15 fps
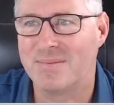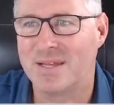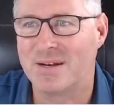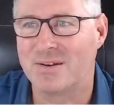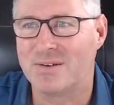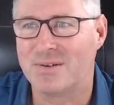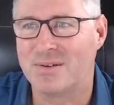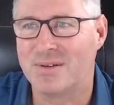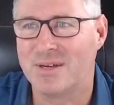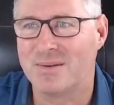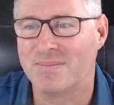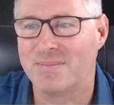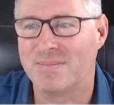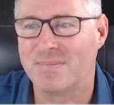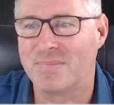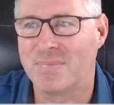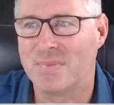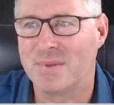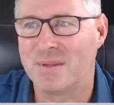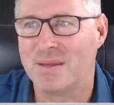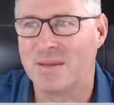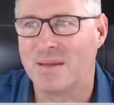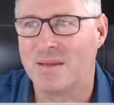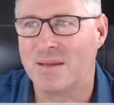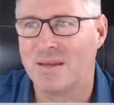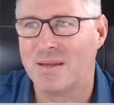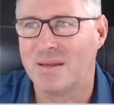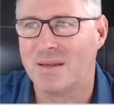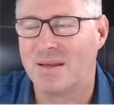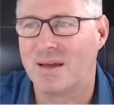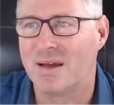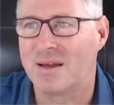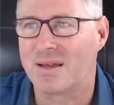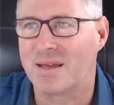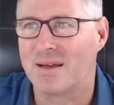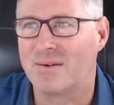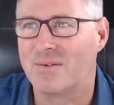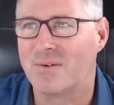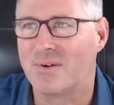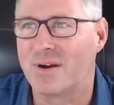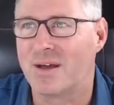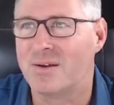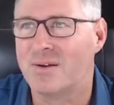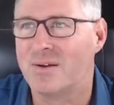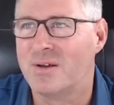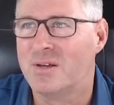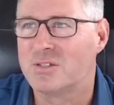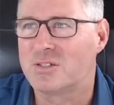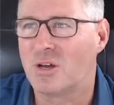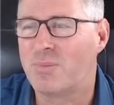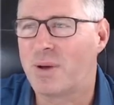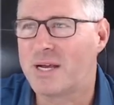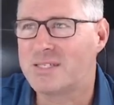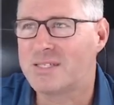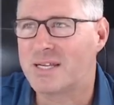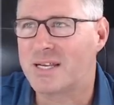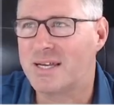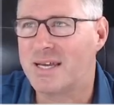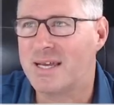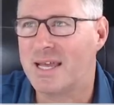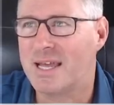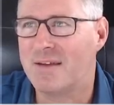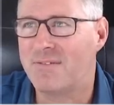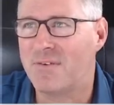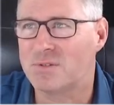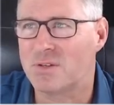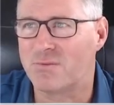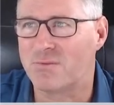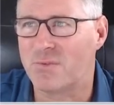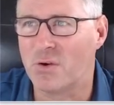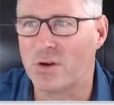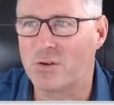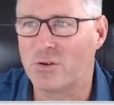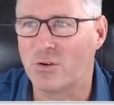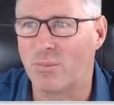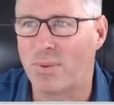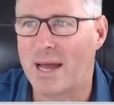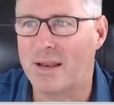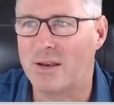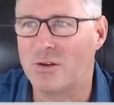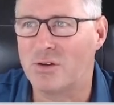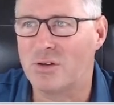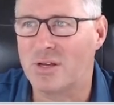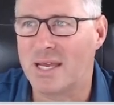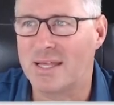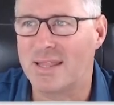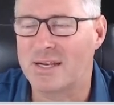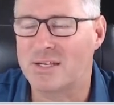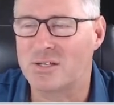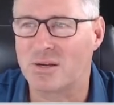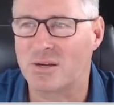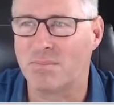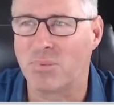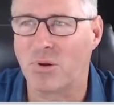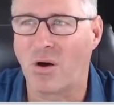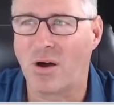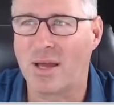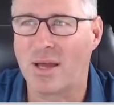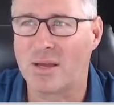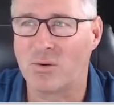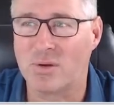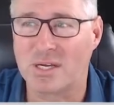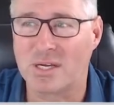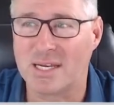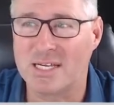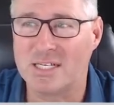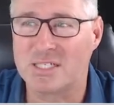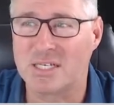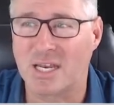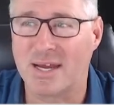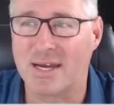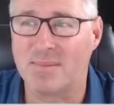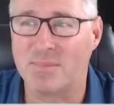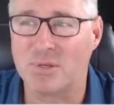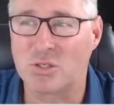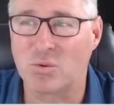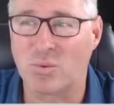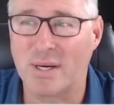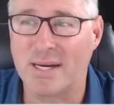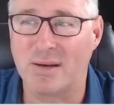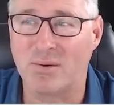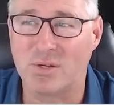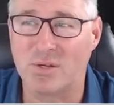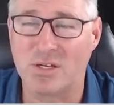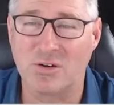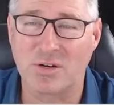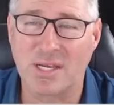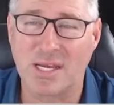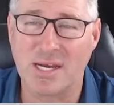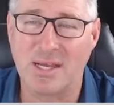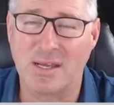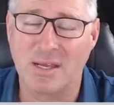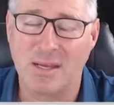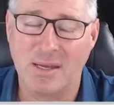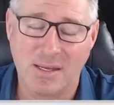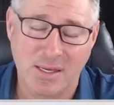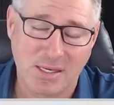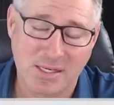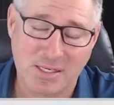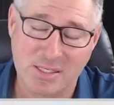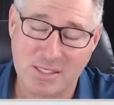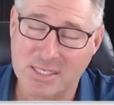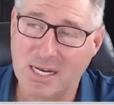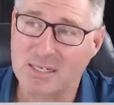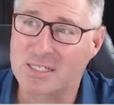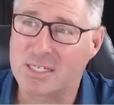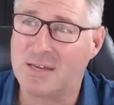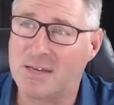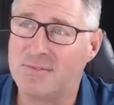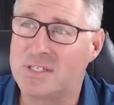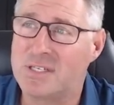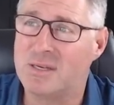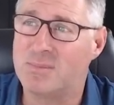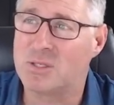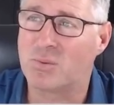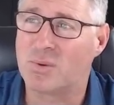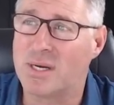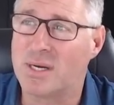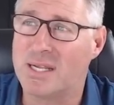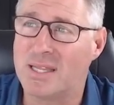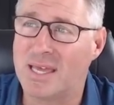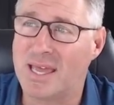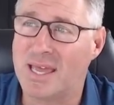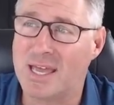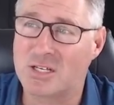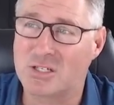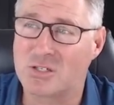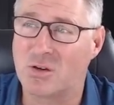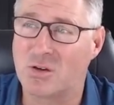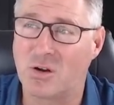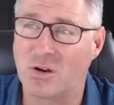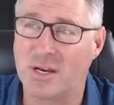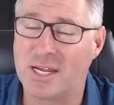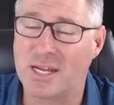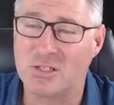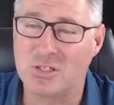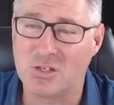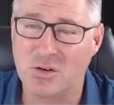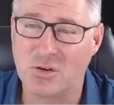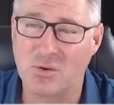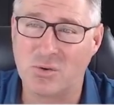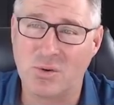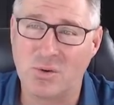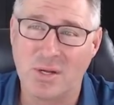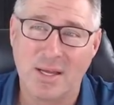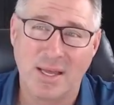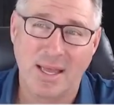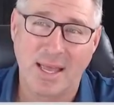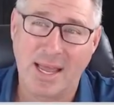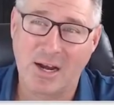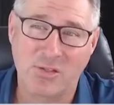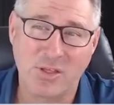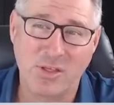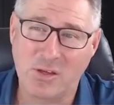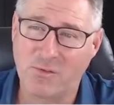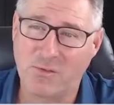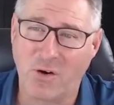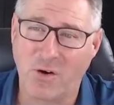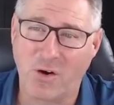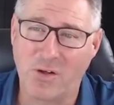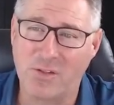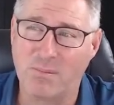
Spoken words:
That'll do. Yep. Okay. Righto. So basically, if it was a vertical batten, you could get that to comply, or you can insulate in between it. You're not getting conductivity between the external and internal, and I think you'll find that